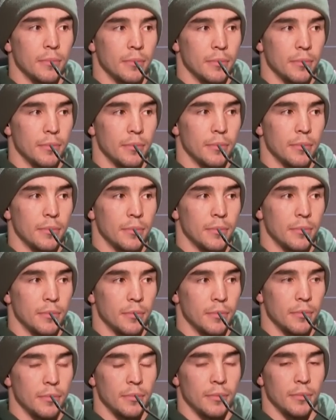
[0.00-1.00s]

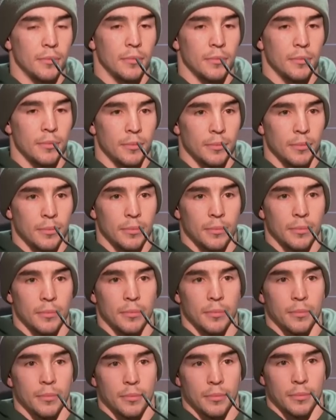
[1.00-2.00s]

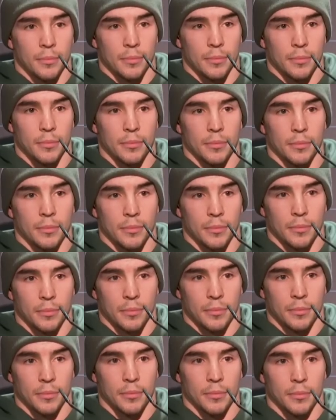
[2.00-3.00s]

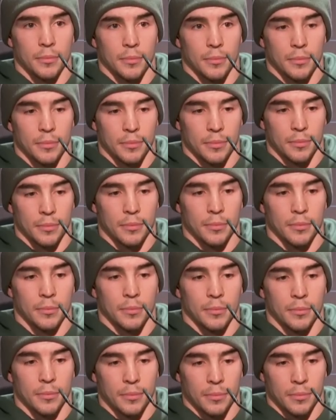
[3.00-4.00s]

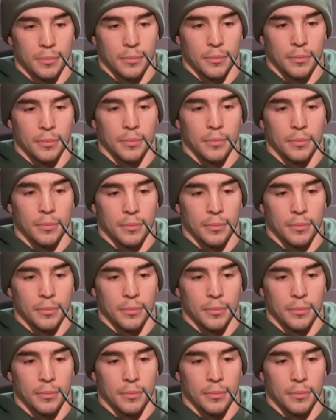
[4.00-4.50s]
No words are spoken by the person on screen.